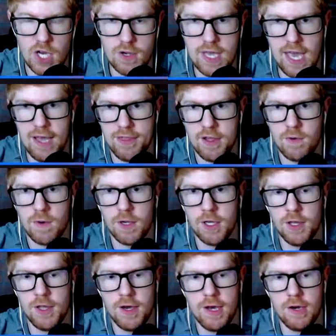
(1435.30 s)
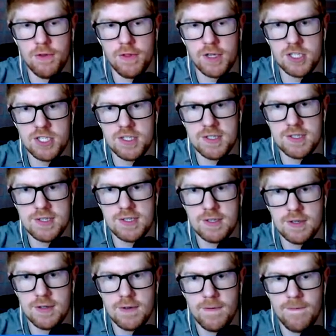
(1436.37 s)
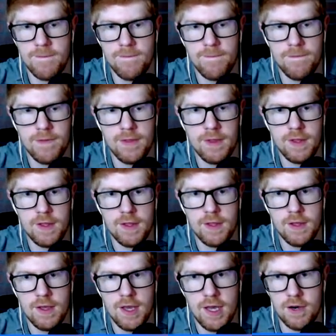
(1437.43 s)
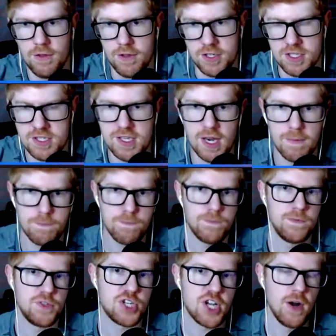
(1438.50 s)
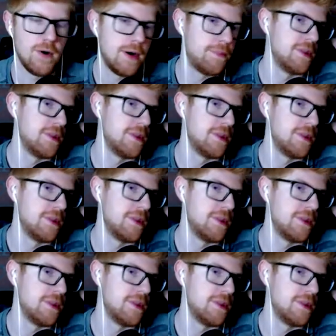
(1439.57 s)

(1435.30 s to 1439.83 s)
Okay, I think we're good, though. I don't think she's... I don't think she's going to show